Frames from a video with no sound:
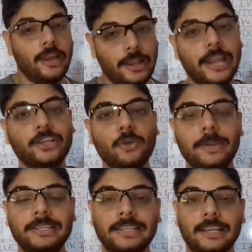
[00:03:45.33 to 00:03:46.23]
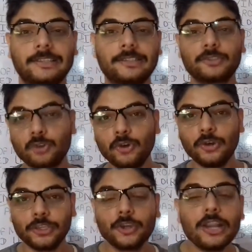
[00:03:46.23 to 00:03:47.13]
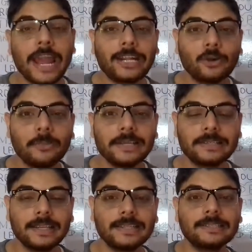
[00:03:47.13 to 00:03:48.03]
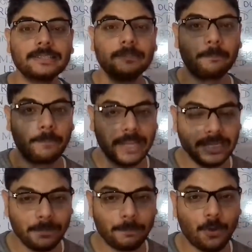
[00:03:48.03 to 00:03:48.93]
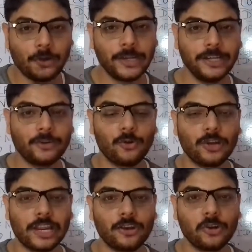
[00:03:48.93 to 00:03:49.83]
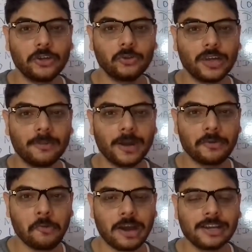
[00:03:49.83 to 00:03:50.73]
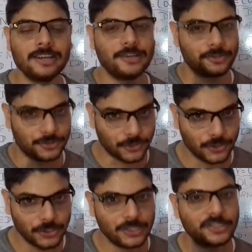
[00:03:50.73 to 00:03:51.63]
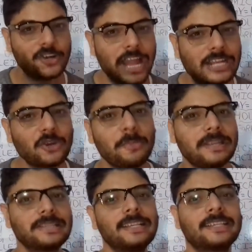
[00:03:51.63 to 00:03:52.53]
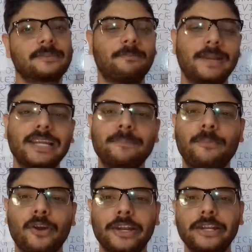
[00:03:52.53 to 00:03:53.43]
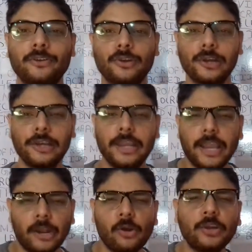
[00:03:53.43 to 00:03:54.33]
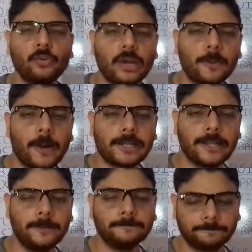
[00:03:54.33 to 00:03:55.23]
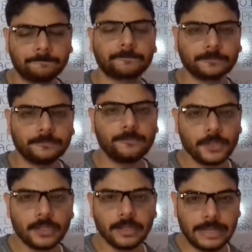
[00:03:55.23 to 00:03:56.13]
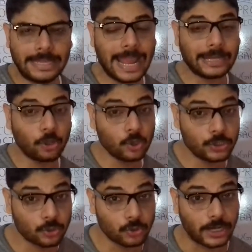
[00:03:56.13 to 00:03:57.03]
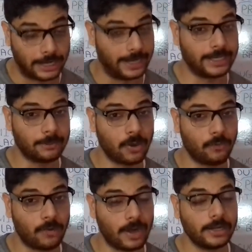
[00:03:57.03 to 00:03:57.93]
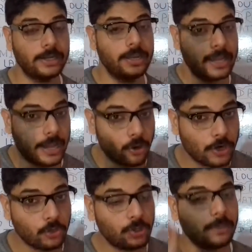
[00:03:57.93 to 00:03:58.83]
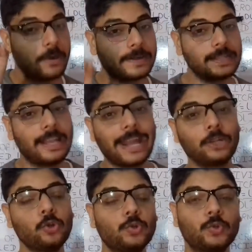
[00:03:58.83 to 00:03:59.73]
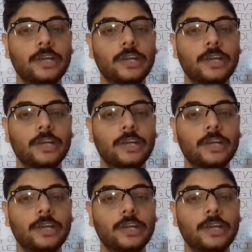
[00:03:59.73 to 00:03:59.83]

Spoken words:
lactobacillus. So your lactobacillus playing important role in order to convert what? So your lactobacillus playing important role in order to convert the lactose sugar in terms of what? In order to convert the lactose